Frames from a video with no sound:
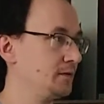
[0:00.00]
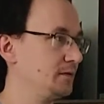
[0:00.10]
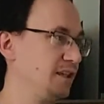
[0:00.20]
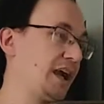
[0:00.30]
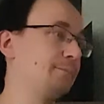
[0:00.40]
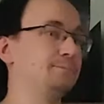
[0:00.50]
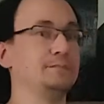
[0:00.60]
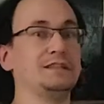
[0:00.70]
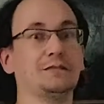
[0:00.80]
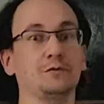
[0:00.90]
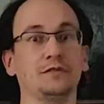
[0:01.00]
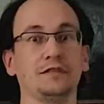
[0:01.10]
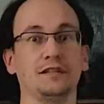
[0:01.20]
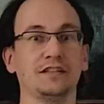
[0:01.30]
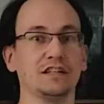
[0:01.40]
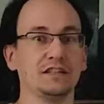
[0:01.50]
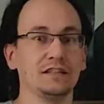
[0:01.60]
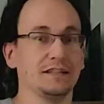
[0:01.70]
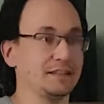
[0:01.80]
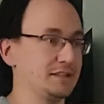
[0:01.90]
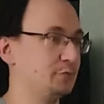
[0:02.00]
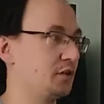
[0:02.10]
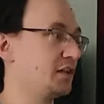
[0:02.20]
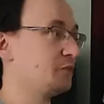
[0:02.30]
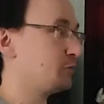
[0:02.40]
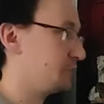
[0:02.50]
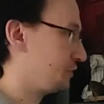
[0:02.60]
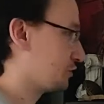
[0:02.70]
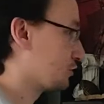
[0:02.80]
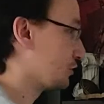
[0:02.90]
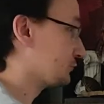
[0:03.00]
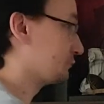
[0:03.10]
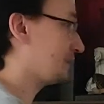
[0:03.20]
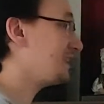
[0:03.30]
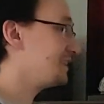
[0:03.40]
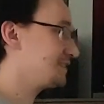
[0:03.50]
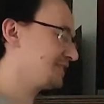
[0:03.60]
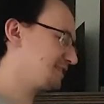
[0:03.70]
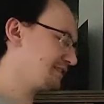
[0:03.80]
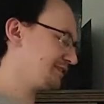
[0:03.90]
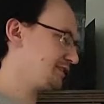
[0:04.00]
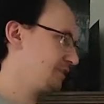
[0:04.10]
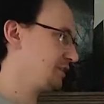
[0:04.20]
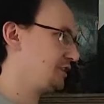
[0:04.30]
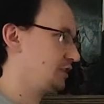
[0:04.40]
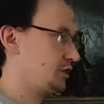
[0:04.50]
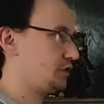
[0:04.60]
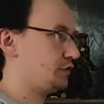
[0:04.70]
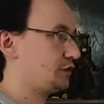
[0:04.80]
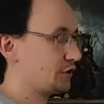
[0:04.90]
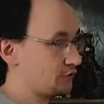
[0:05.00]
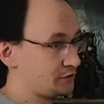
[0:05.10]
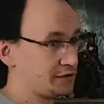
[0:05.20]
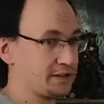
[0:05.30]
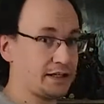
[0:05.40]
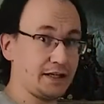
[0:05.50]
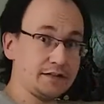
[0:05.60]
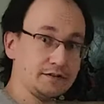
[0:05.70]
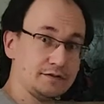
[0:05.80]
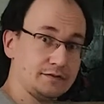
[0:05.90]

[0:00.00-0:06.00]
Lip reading: Yeah, that wasn't exactly what I wanted it to do, but on the good side,